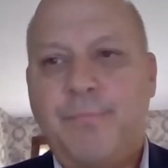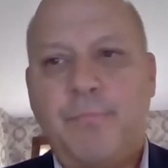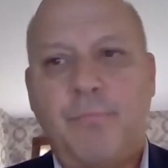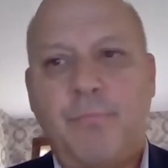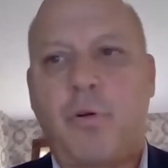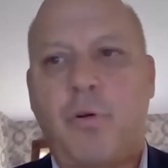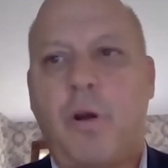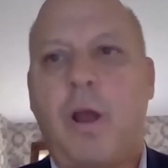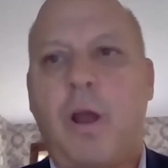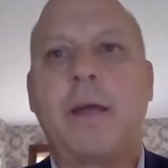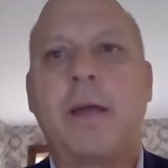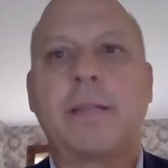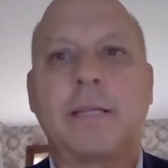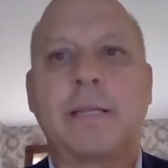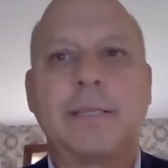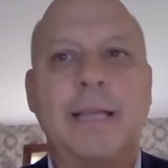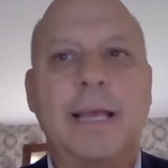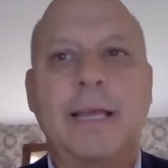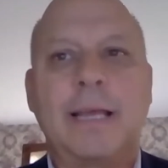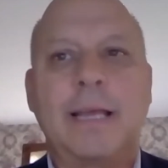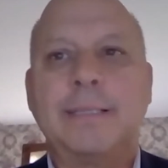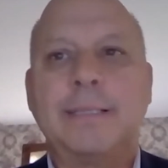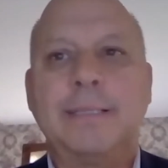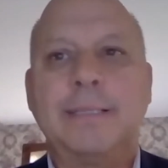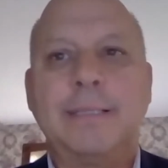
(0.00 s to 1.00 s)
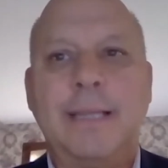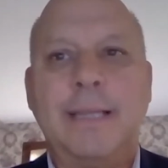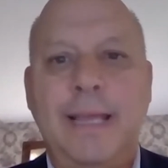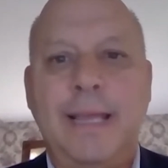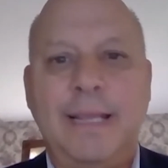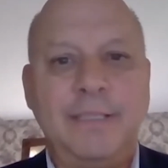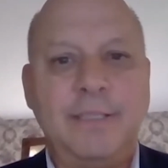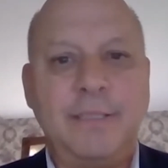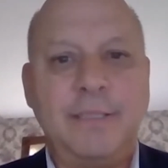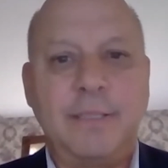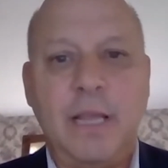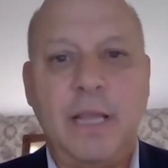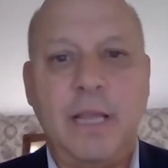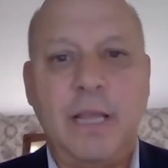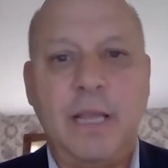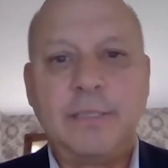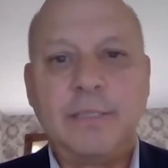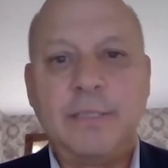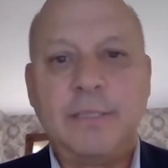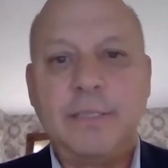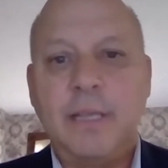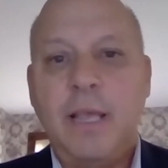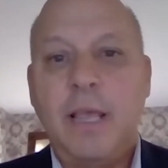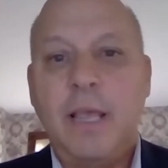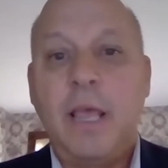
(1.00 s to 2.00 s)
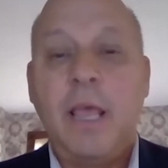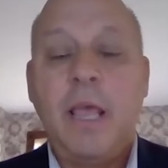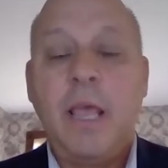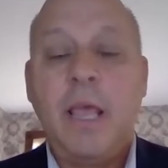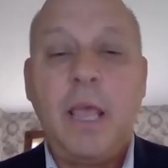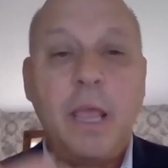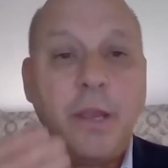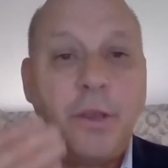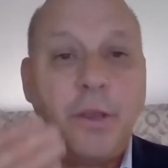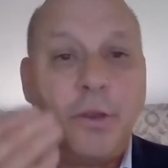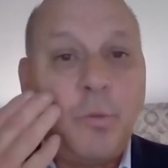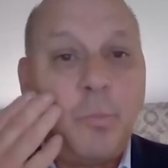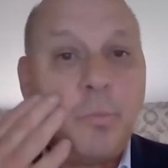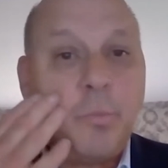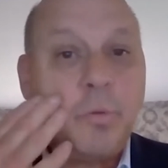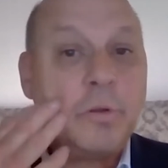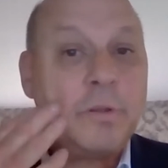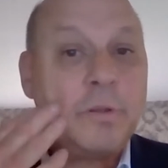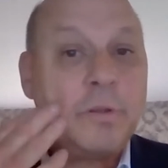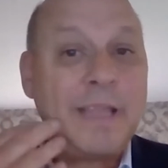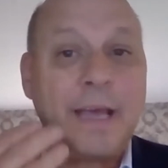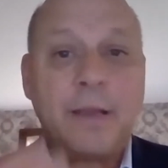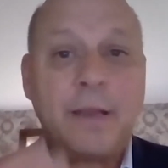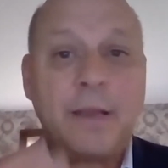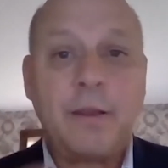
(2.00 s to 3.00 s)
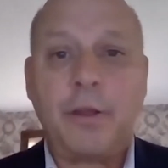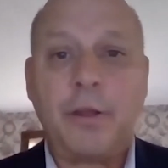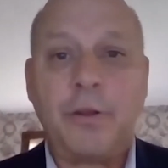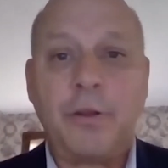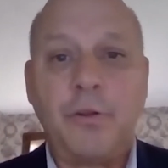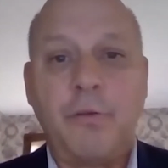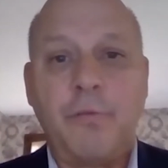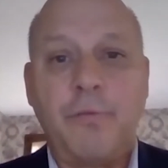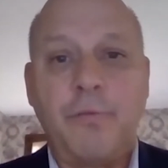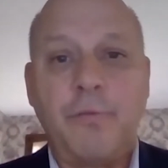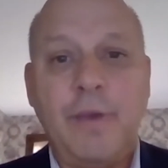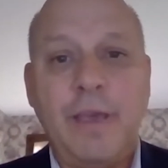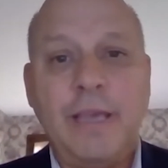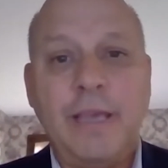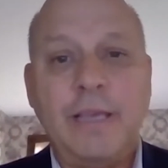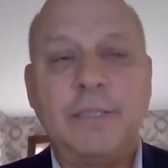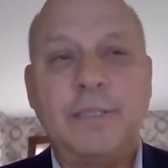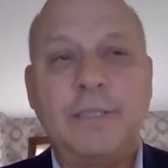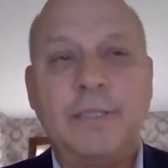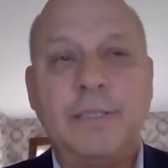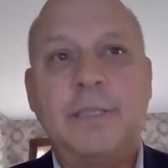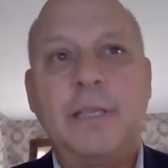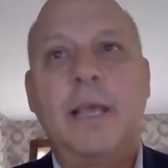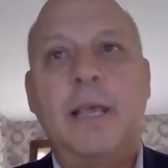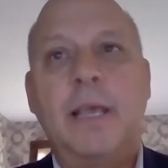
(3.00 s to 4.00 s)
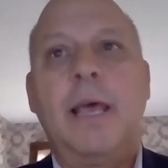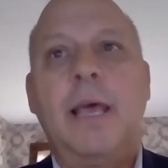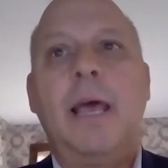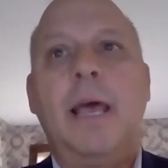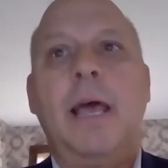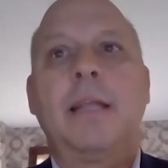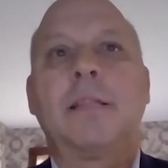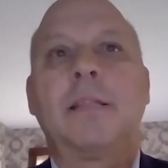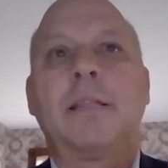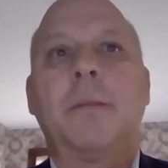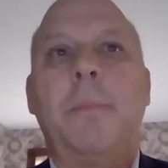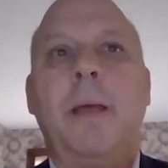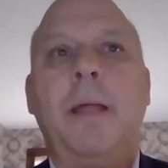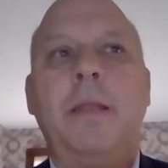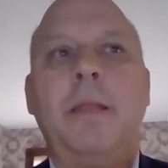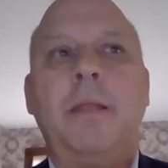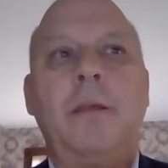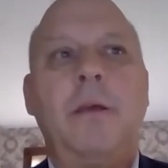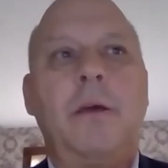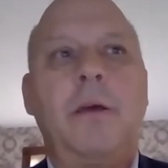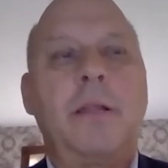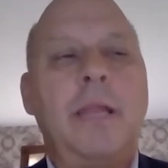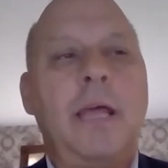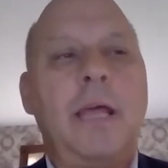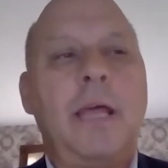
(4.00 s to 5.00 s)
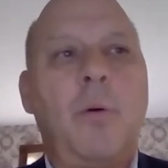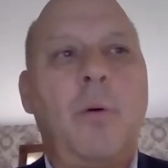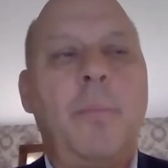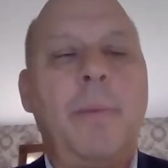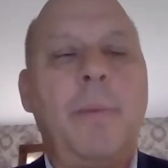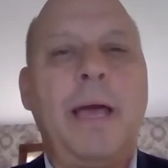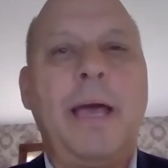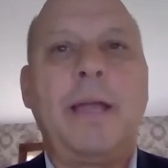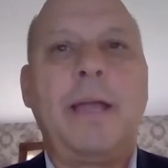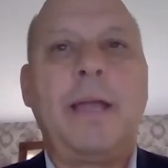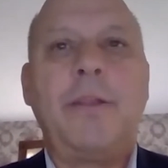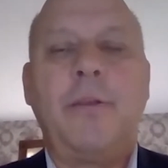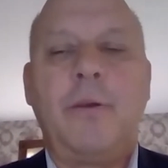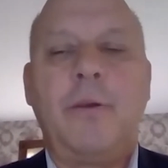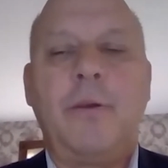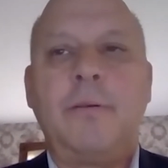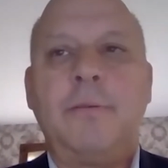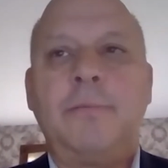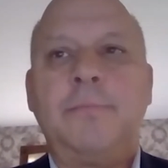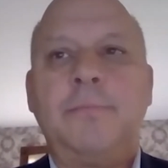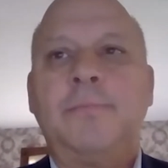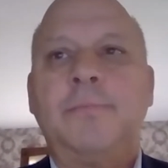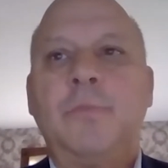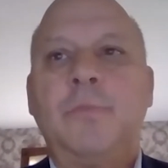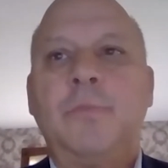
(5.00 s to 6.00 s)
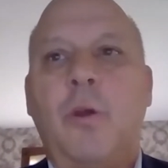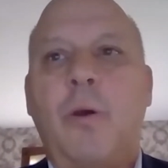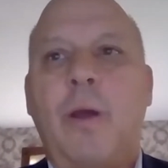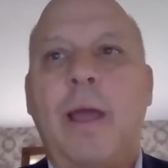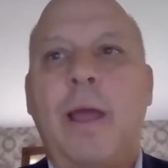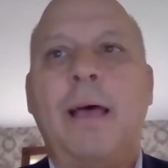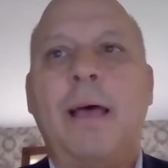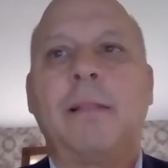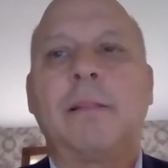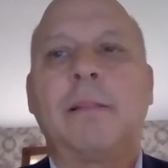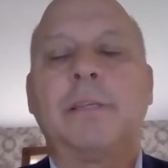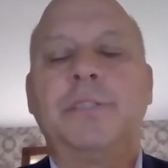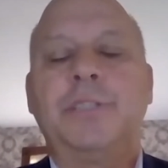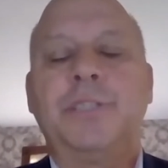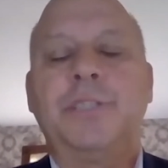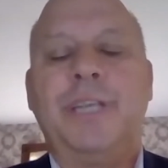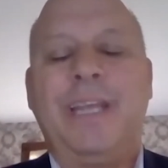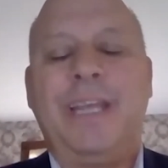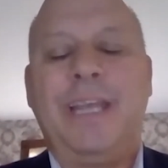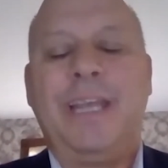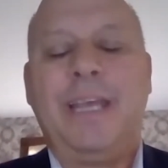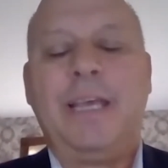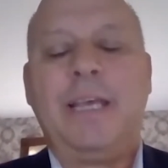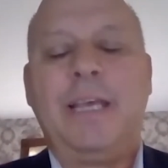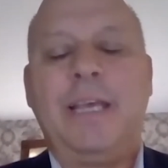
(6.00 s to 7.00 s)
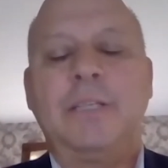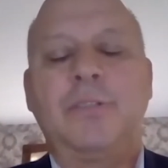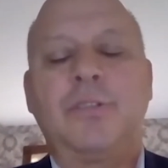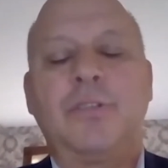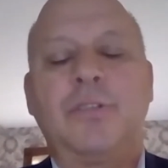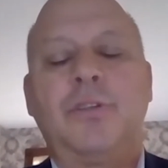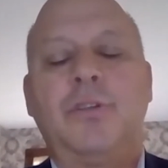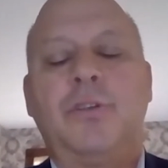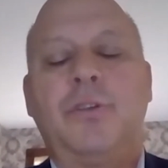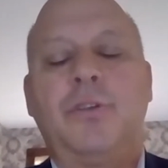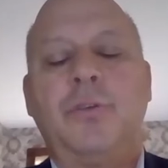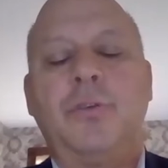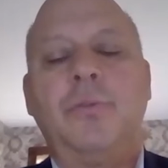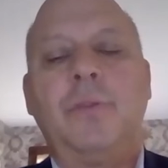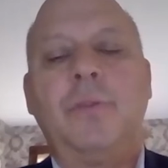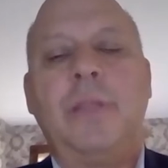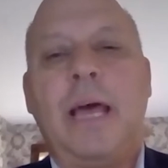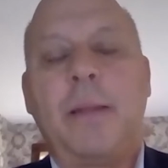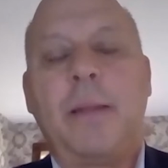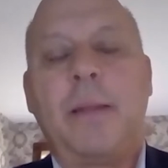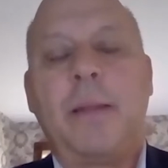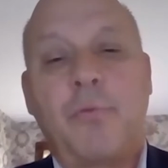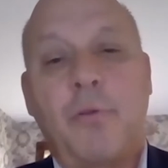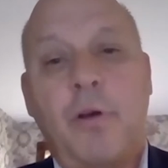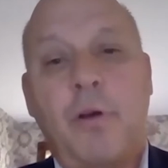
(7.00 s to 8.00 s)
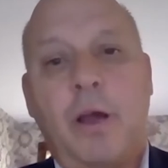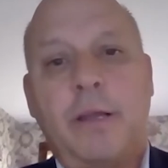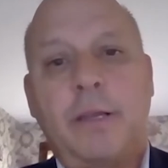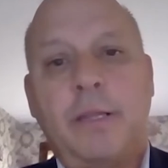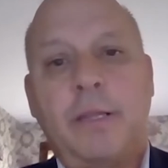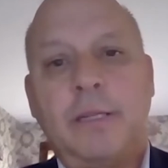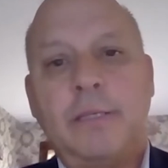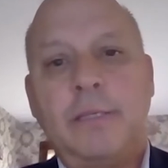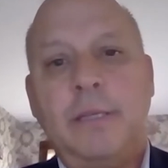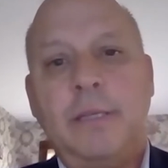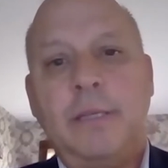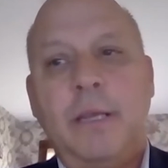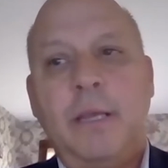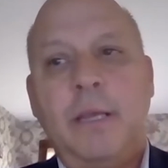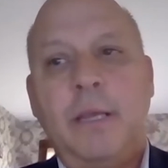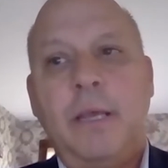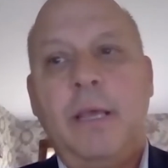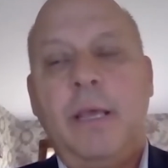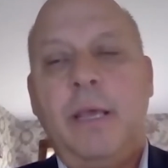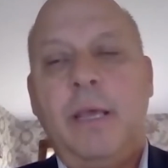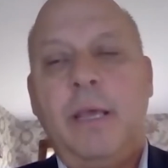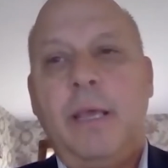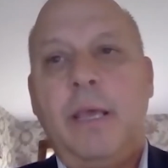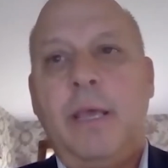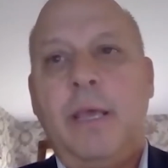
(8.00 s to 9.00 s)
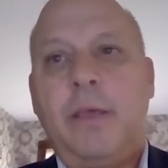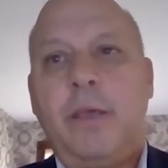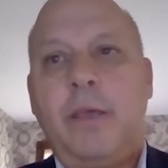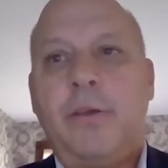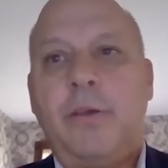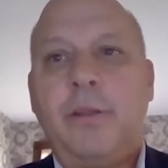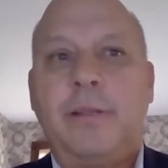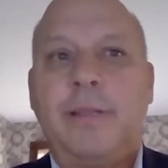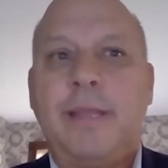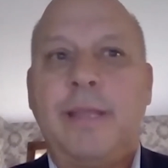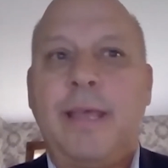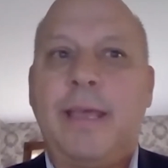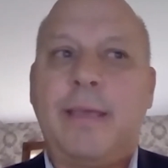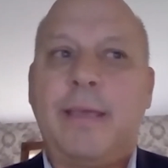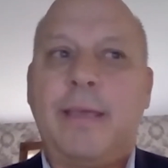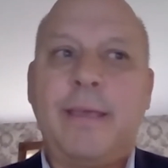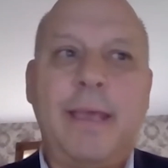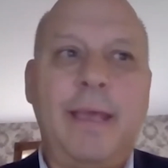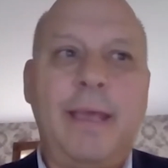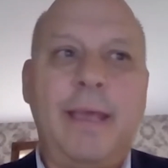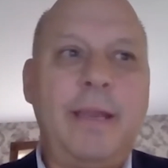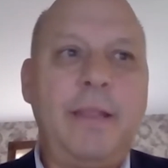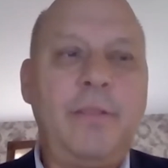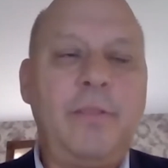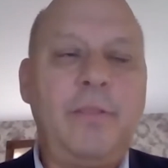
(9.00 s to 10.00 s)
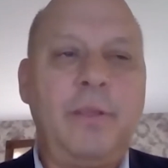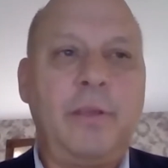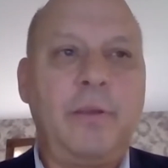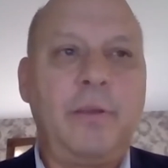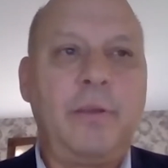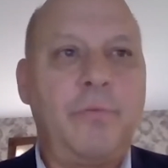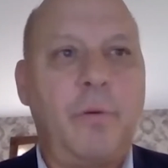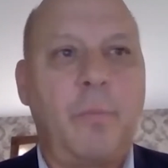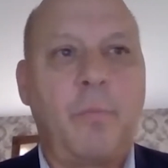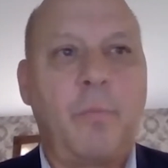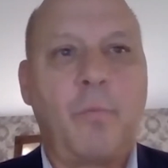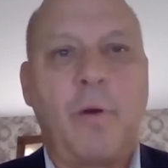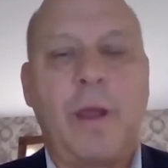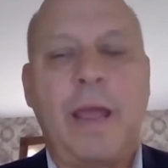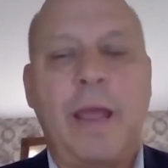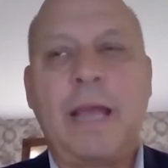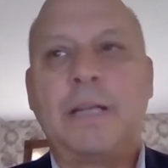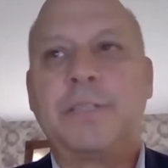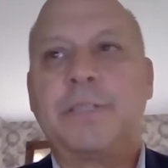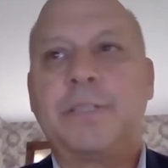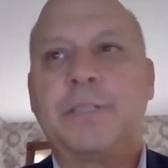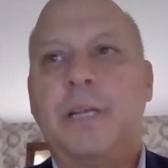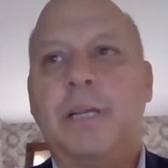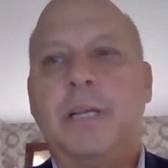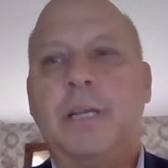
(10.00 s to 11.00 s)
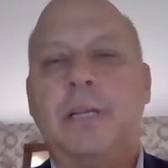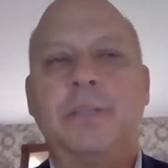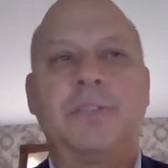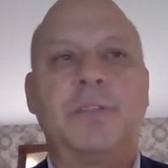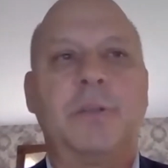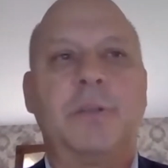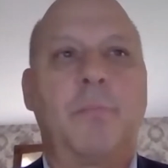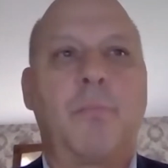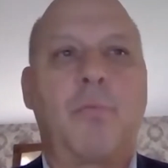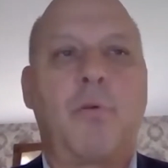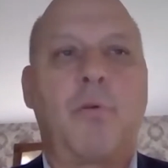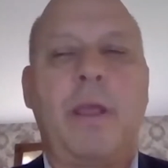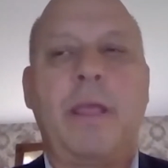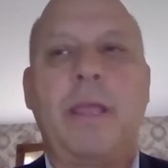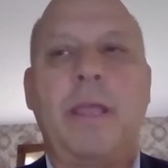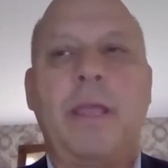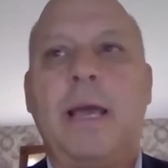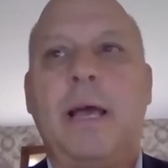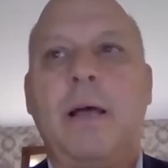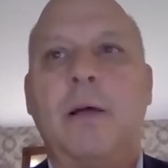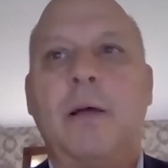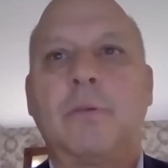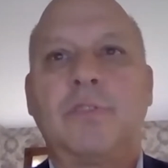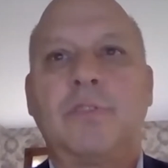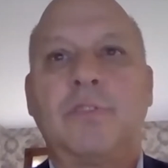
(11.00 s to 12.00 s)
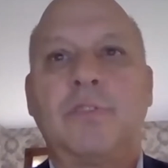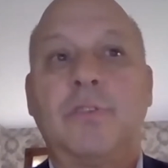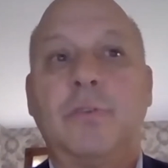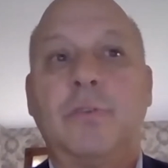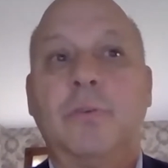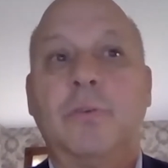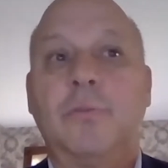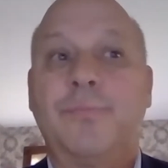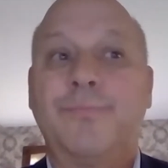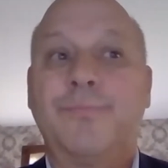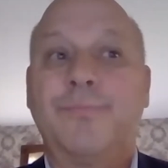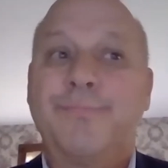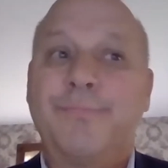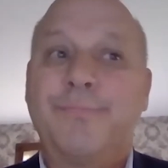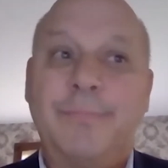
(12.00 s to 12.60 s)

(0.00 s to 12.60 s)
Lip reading: product that contains nuts and you put that on your face, depending on how bad your allergy is to that product, it could take anything from rashes and breakouts to,